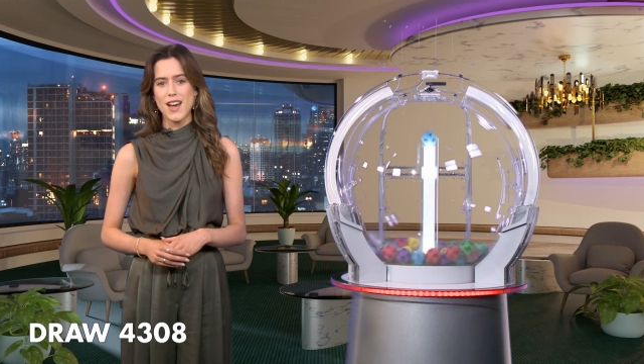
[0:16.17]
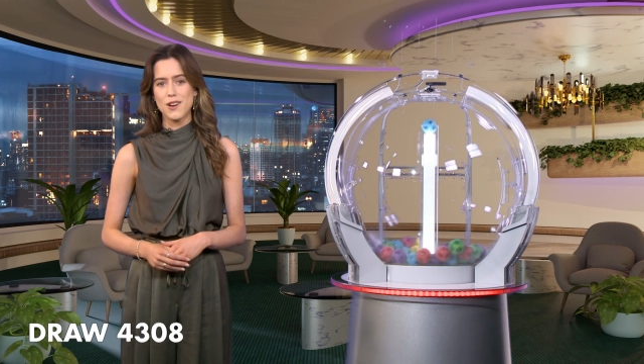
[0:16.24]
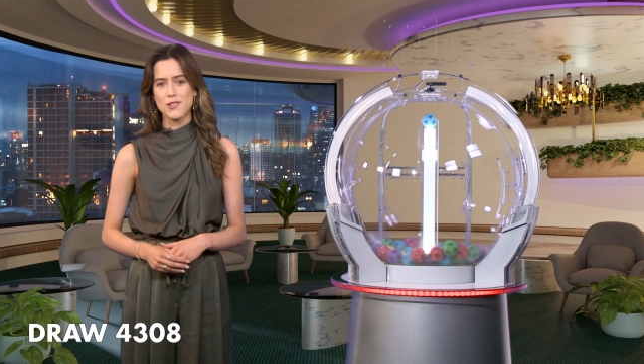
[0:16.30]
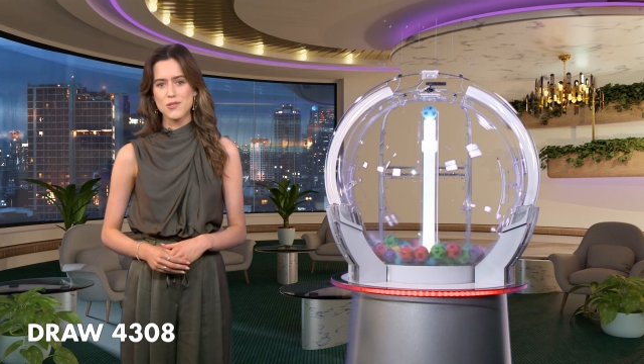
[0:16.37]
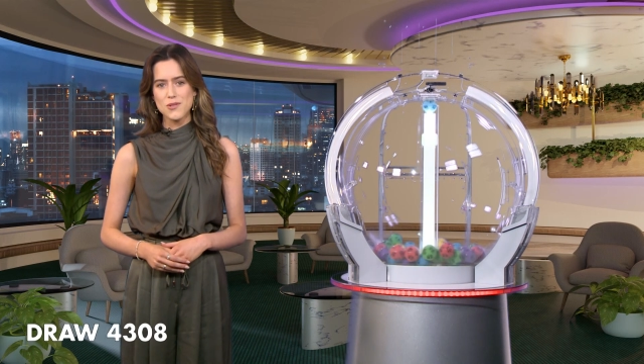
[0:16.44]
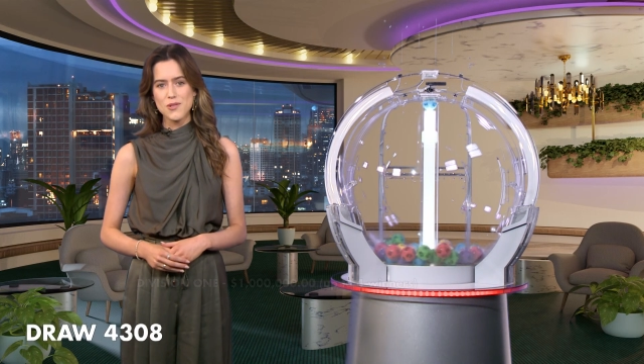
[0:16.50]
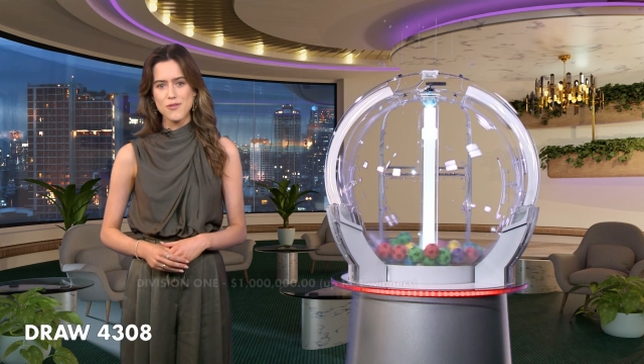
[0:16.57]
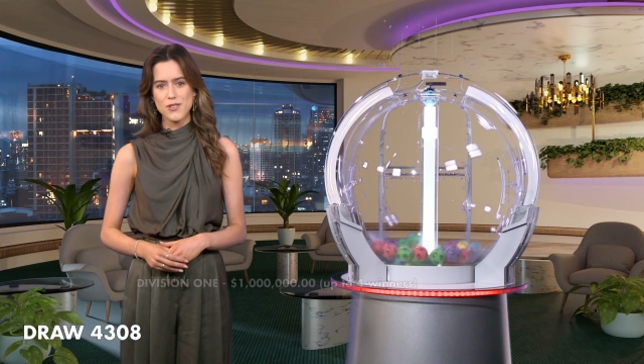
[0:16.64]
our
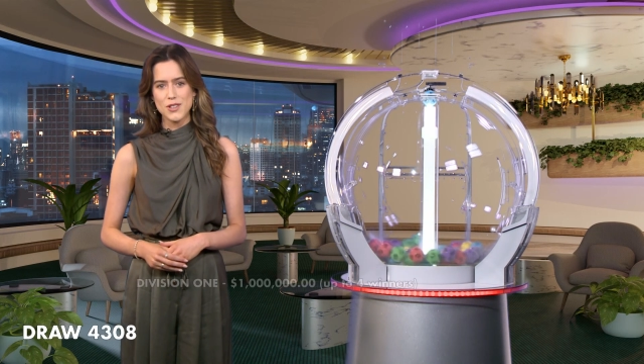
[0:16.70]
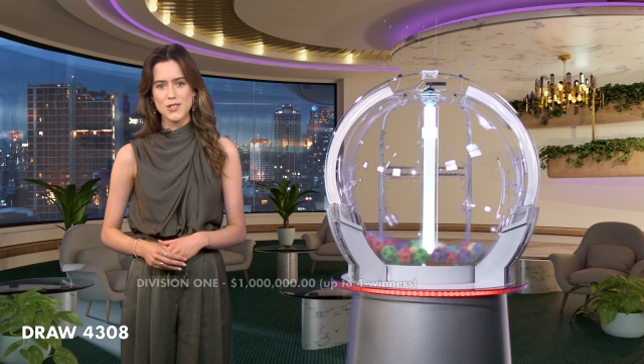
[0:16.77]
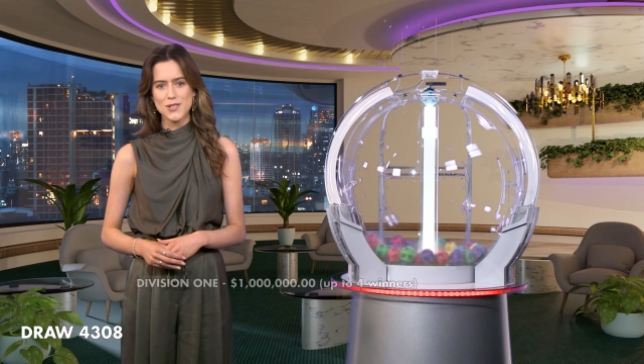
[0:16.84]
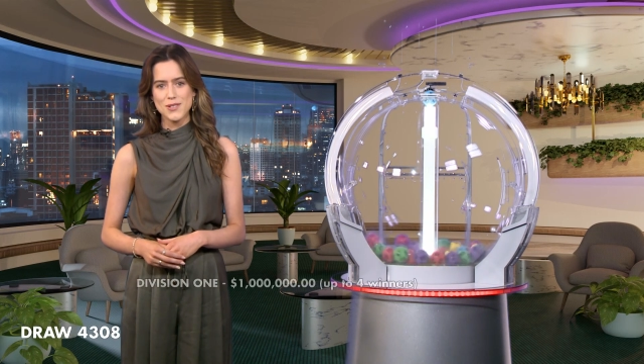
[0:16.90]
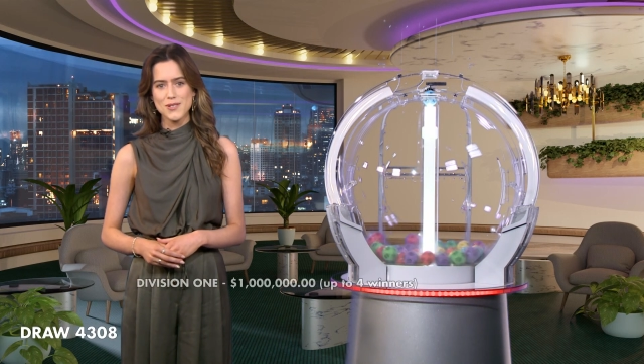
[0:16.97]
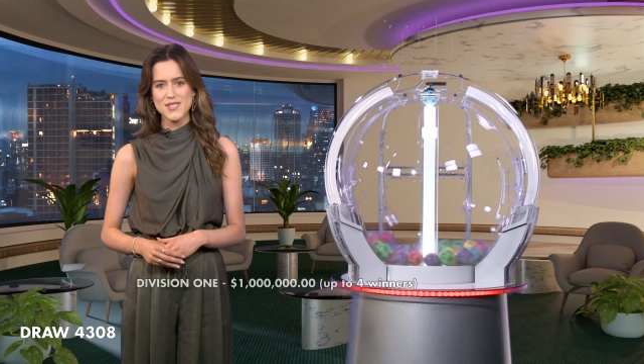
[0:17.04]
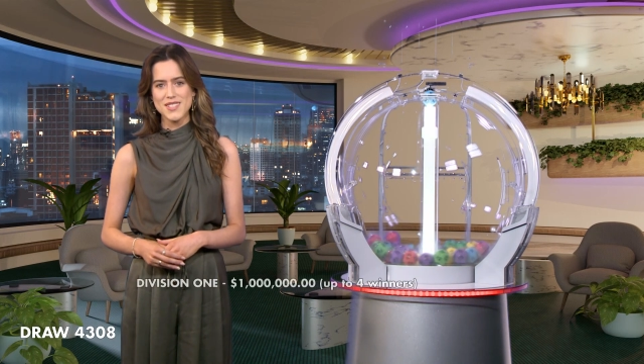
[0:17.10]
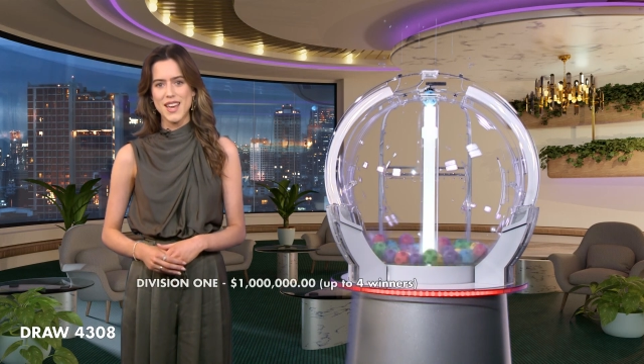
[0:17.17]
draw
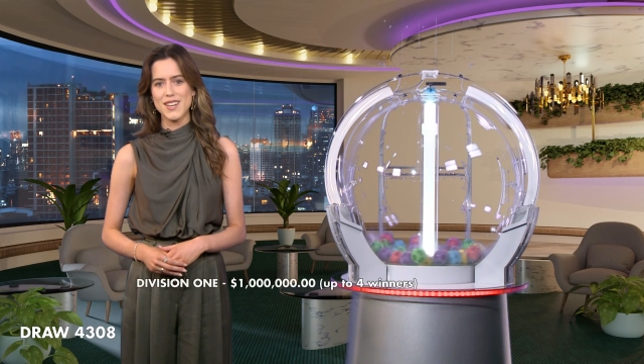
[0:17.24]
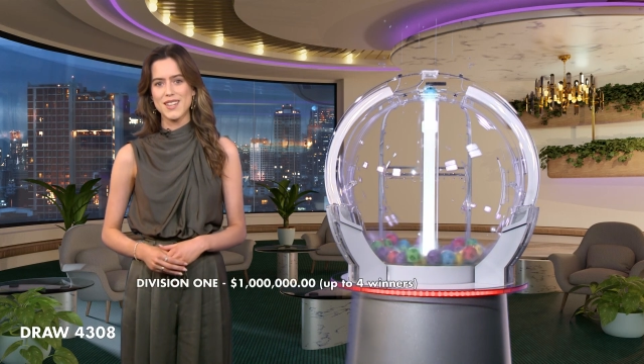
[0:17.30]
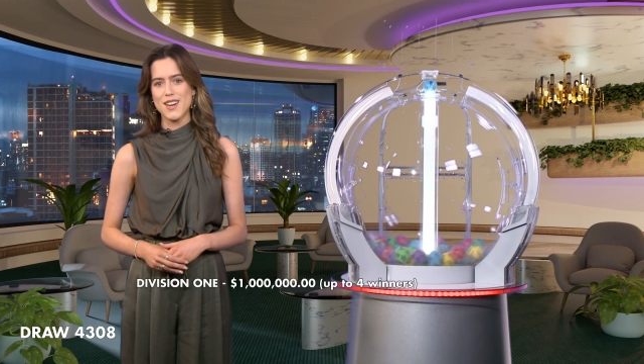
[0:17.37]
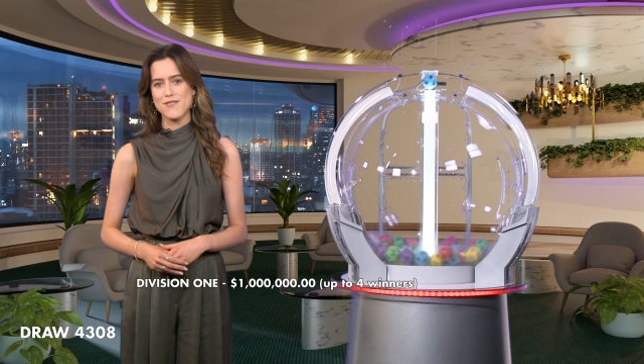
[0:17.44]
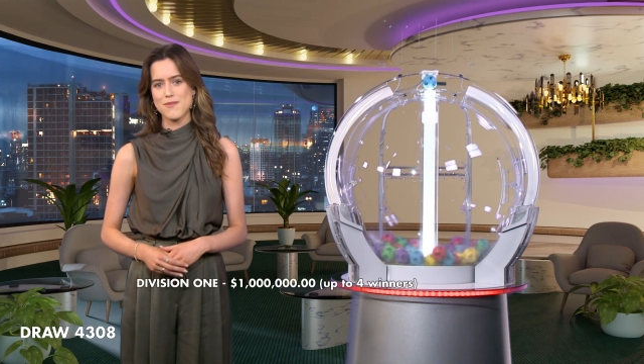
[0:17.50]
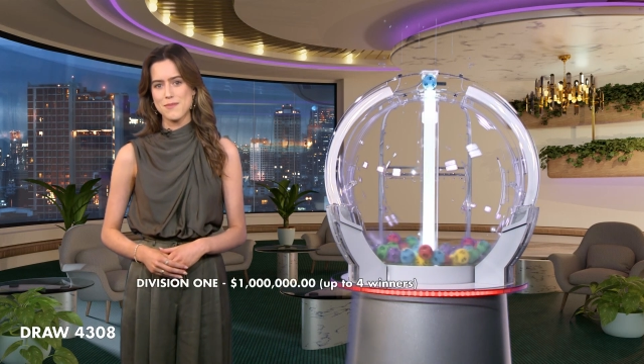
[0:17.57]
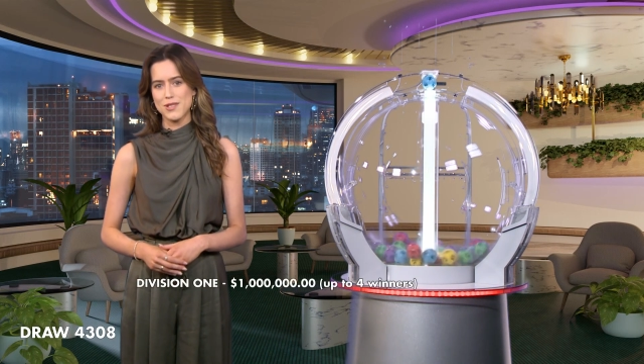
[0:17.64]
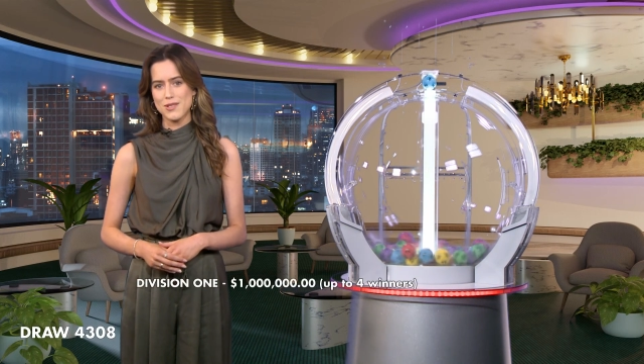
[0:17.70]
officials and
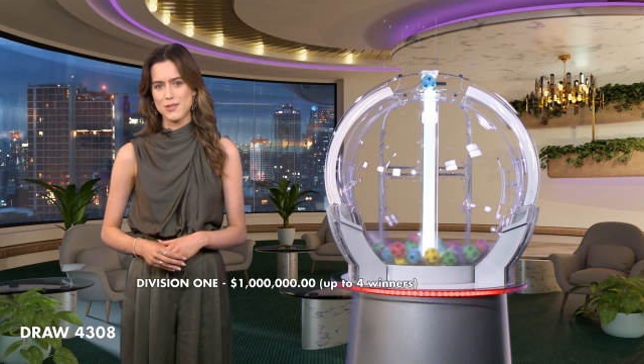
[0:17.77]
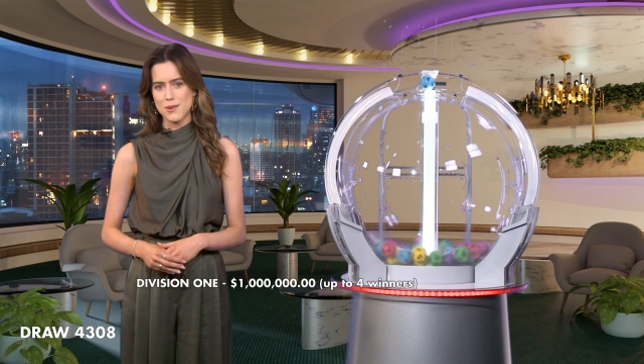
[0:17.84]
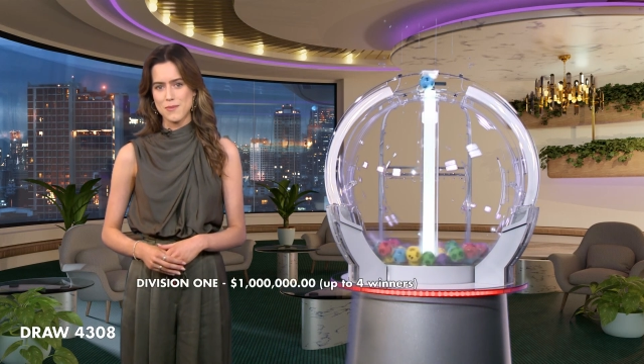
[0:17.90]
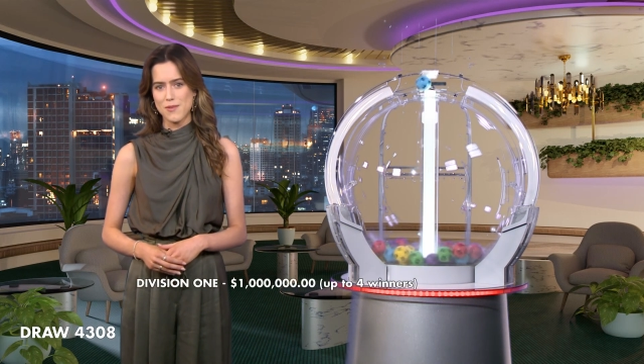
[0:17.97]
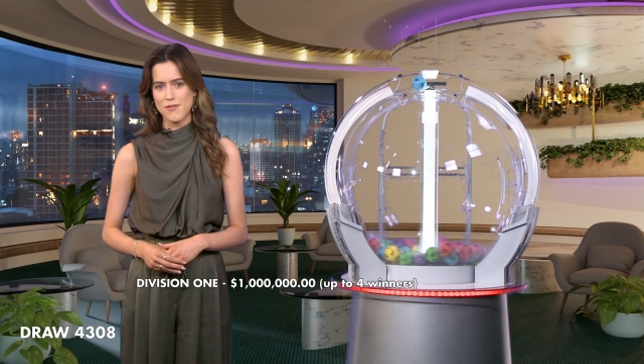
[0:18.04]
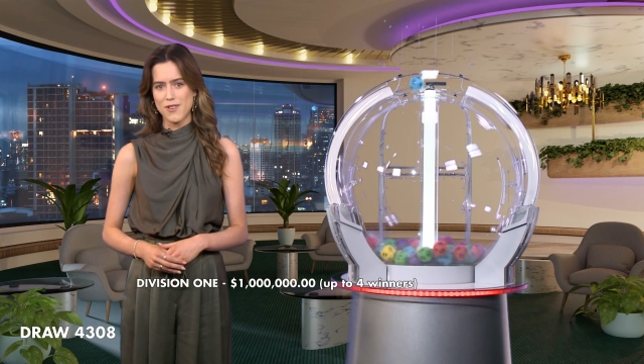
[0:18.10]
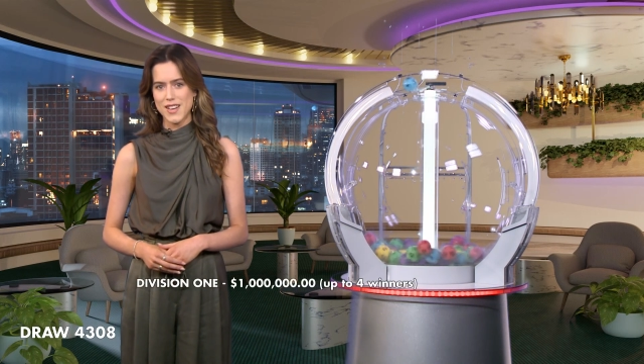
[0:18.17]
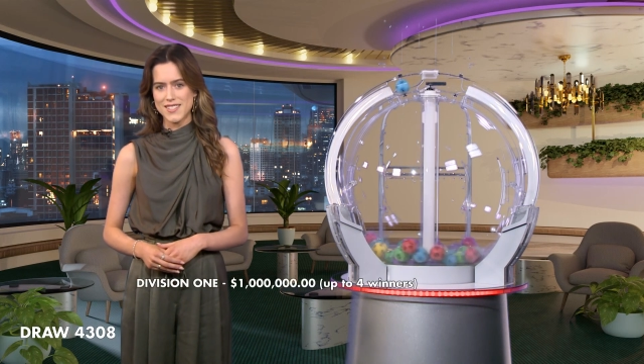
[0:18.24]
government
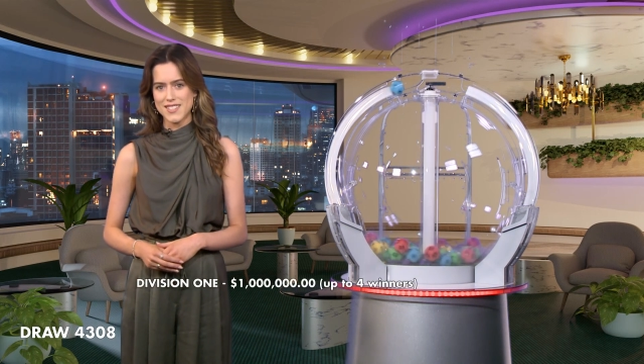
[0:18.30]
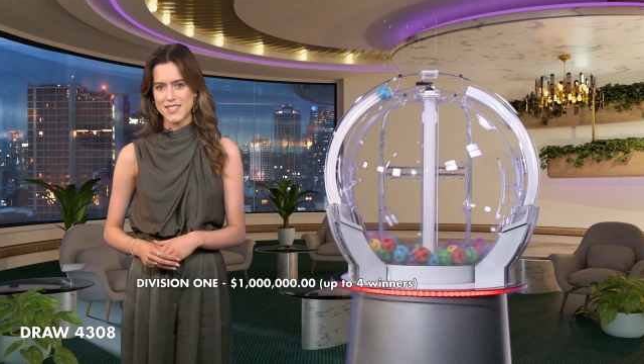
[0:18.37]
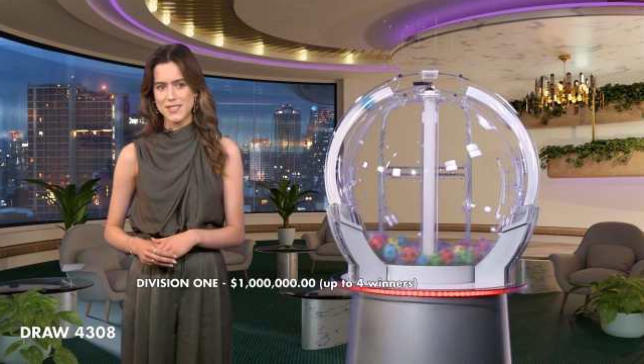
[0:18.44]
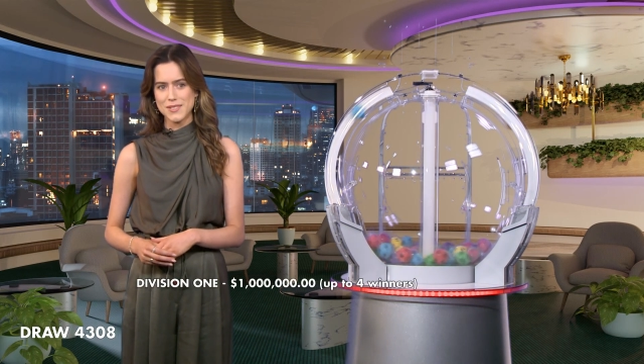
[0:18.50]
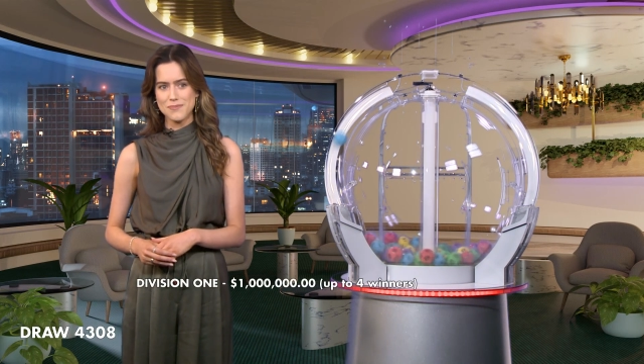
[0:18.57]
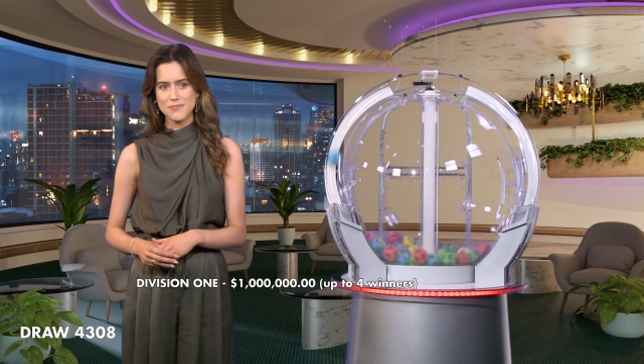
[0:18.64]
supervisor.